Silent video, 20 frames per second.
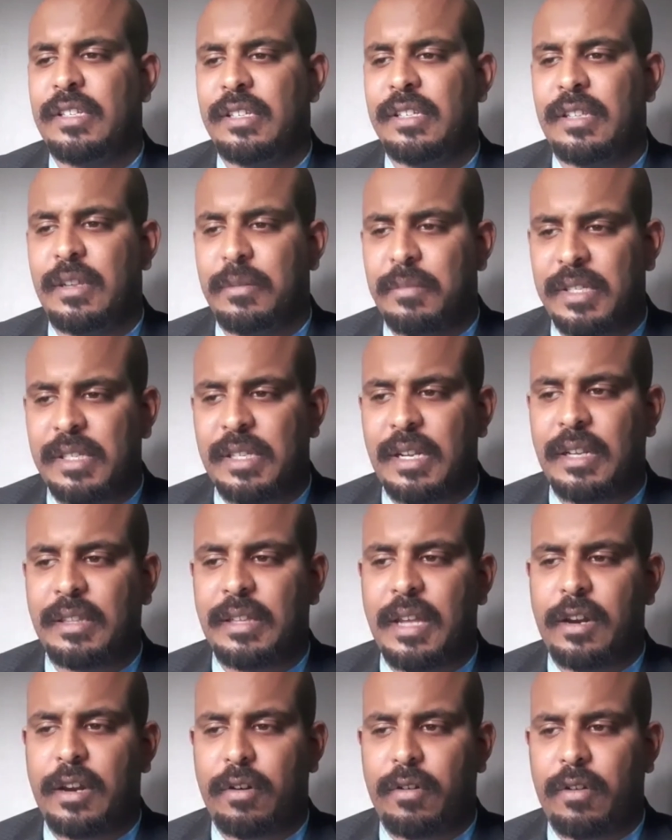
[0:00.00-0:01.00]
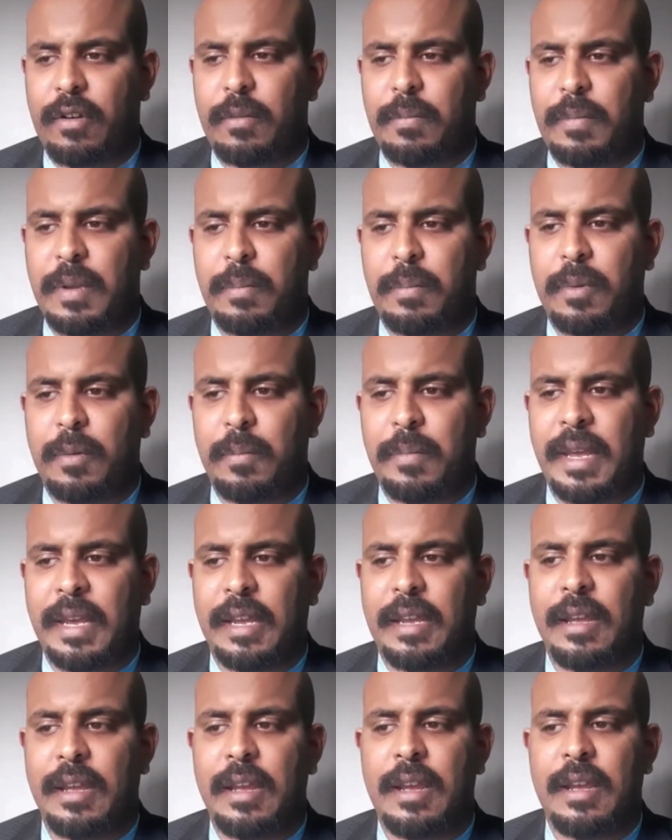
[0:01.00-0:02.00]
the mistake that a lot of people make.
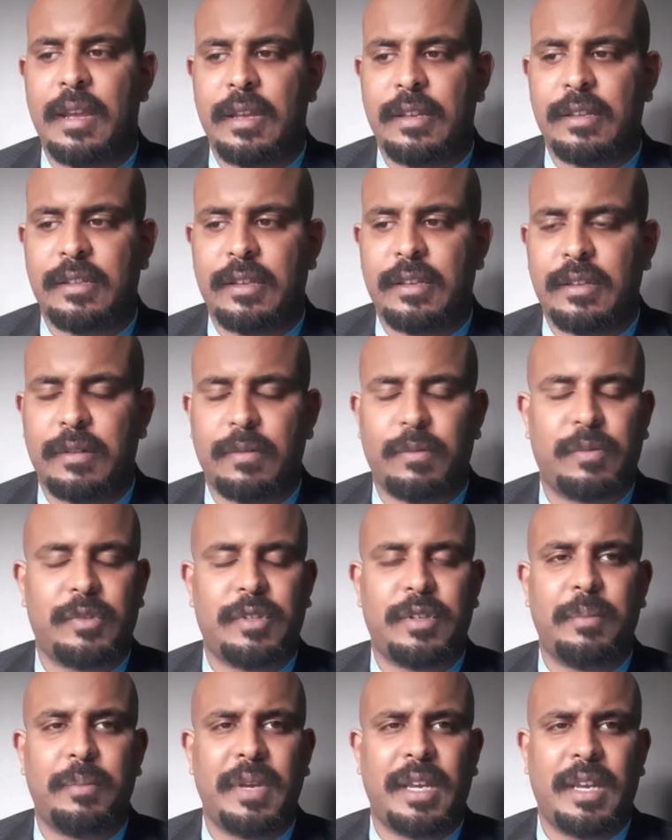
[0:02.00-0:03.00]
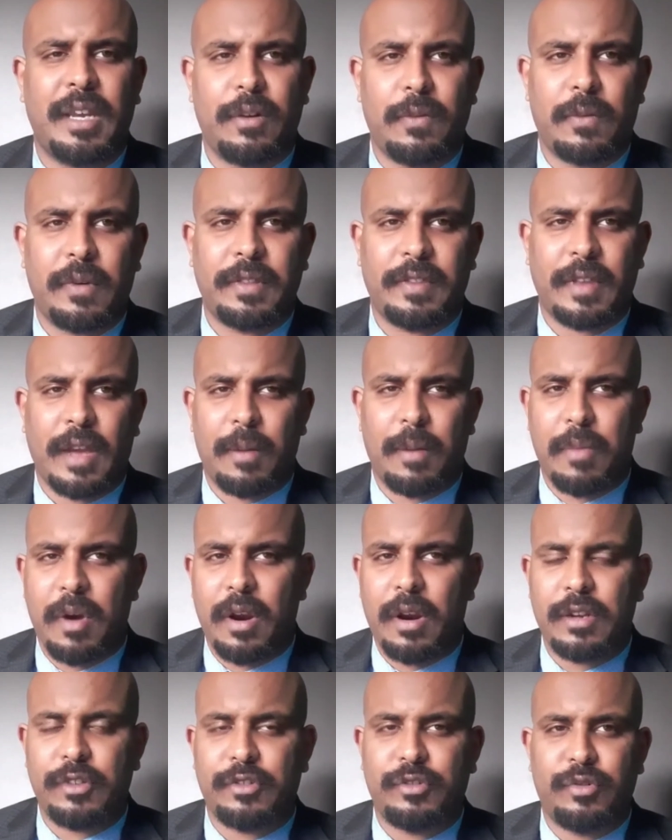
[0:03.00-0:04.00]
To begin with,
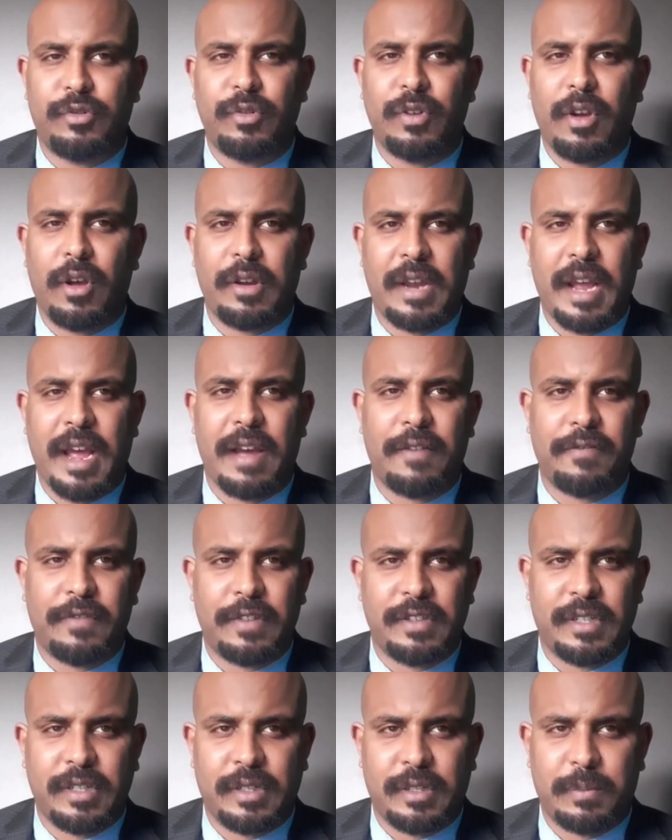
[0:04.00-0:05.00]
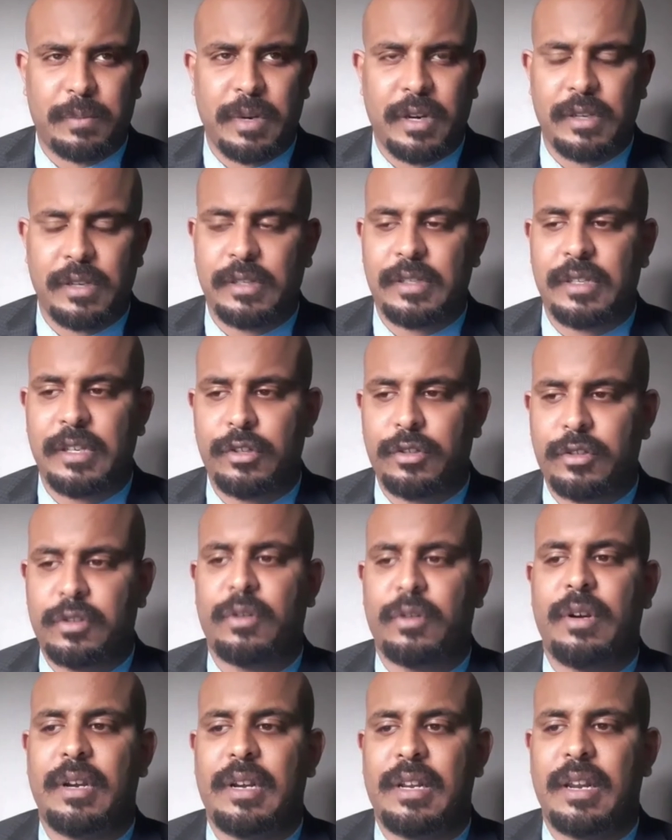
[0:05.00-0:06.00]
Amharas do not have this experience.
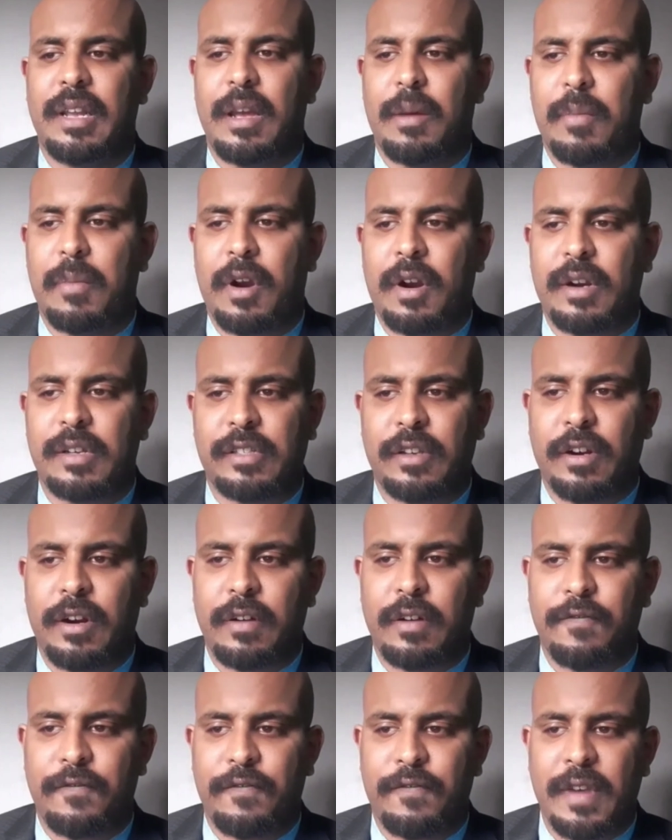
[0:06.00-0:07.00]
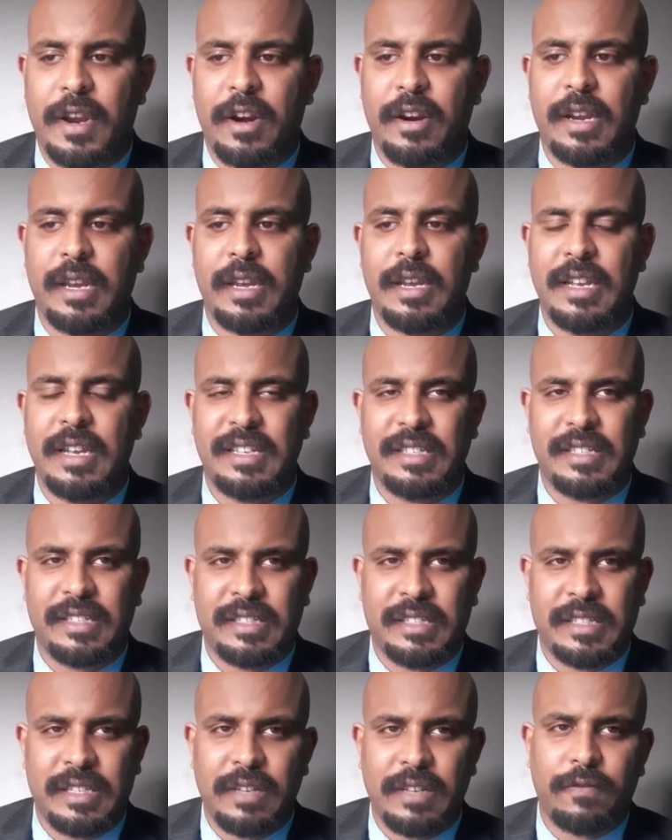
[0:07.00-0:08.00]
Historically, Amharas are a very
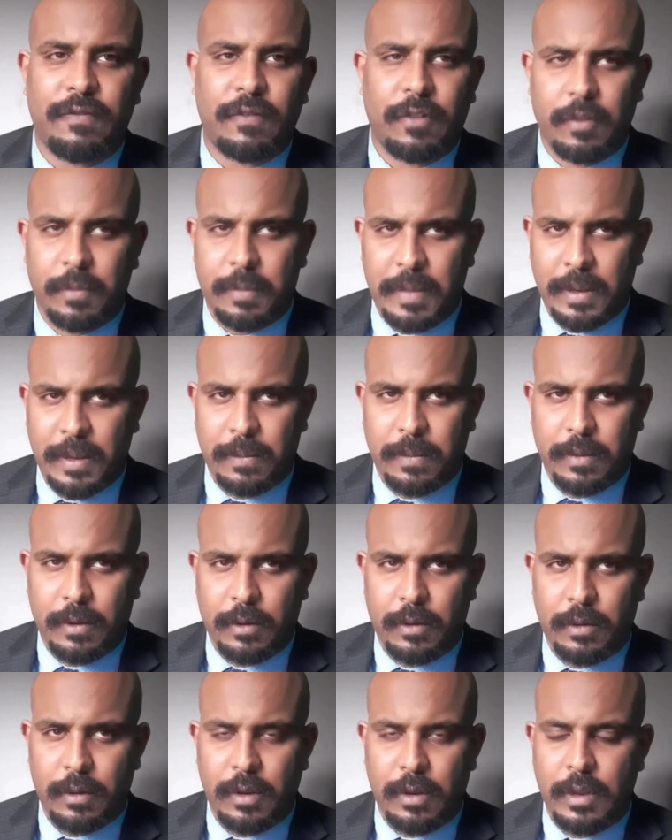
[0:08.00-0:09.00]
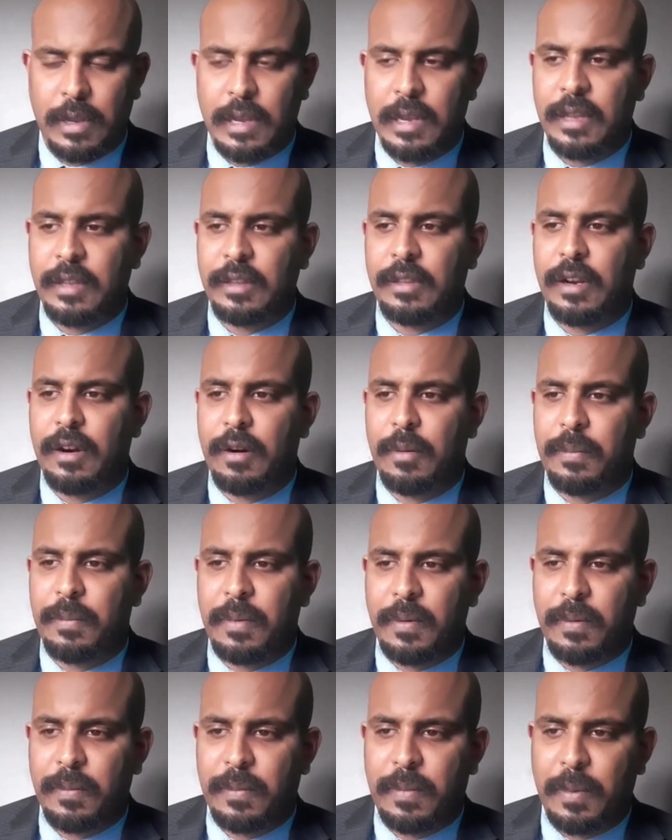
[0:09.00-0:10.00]
civil people. They're
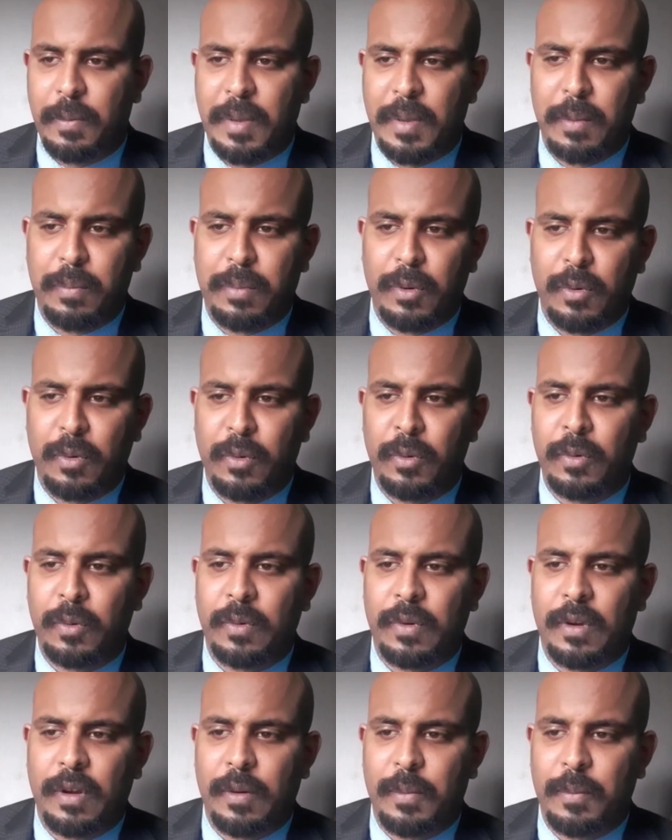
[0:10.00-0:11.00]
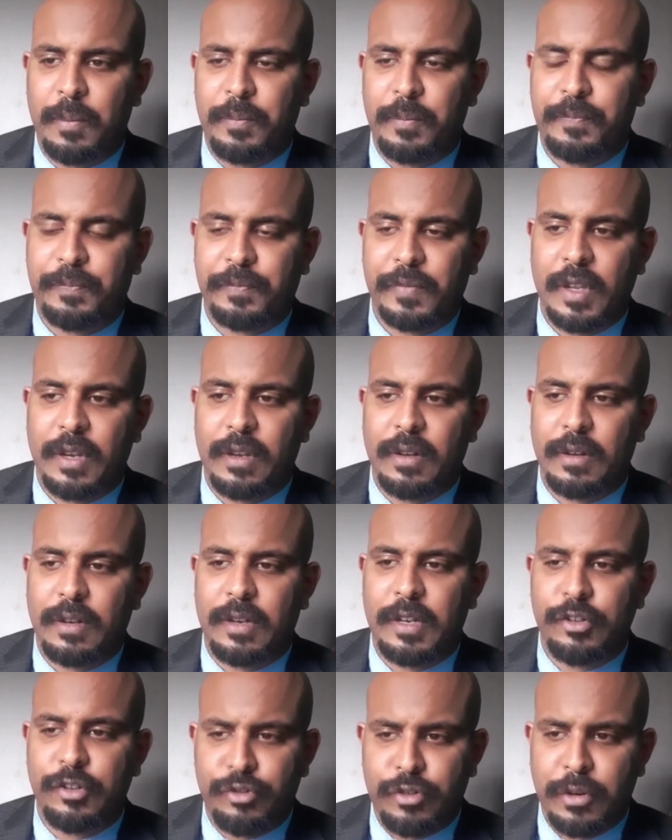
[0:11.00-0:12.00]
people who
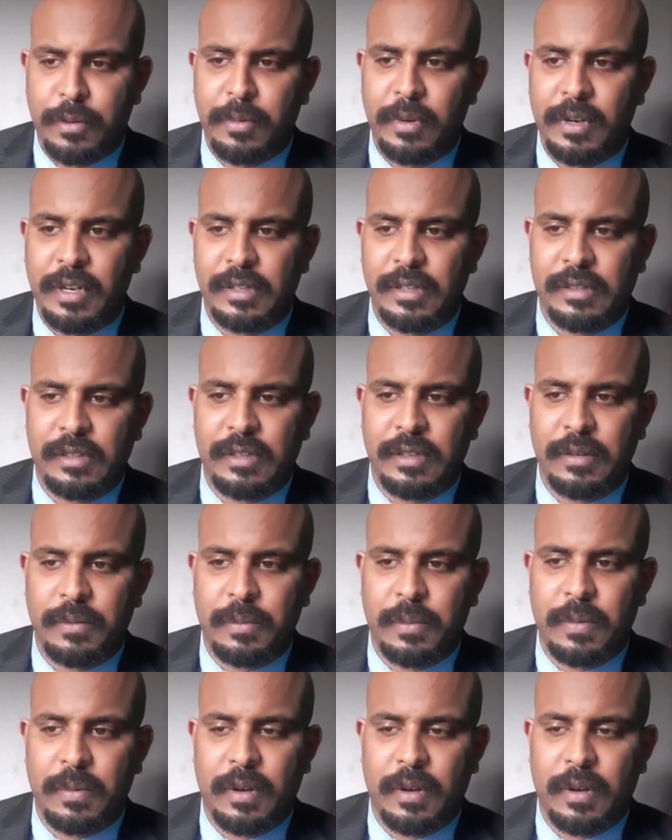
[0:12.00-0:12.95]
contributed to